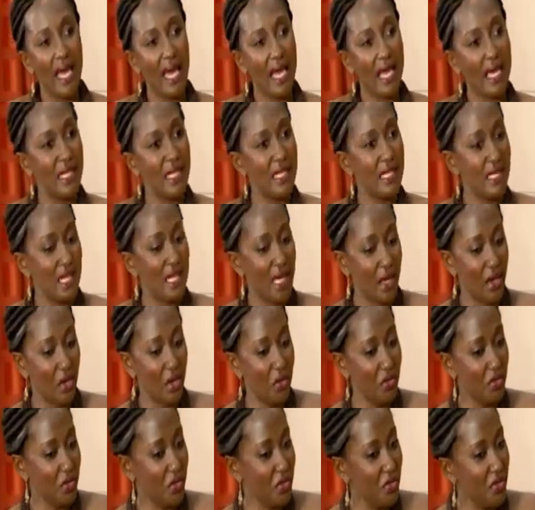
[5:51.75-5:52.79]
And I
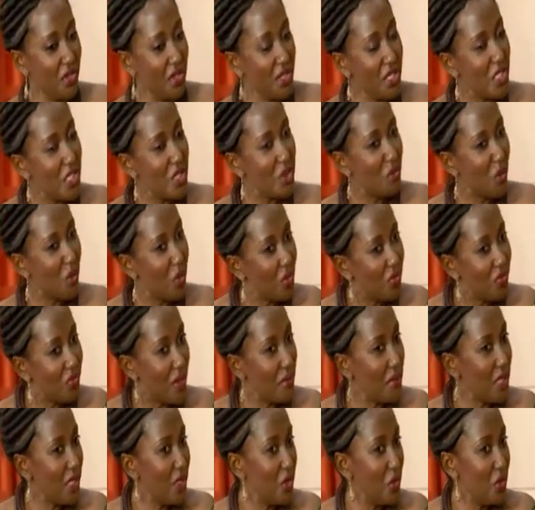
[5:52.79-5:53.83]
come from a very small
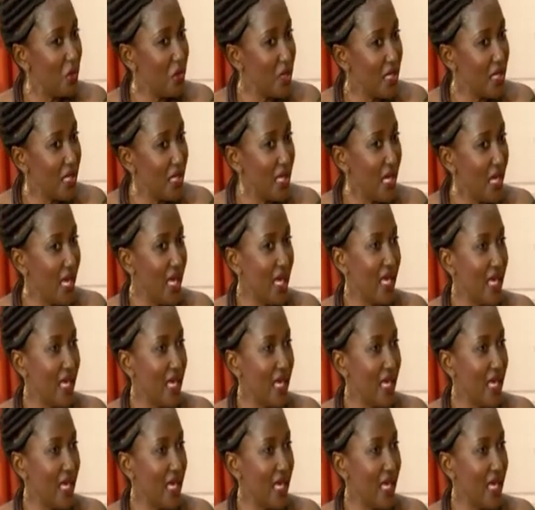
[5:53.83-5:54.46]
family unit,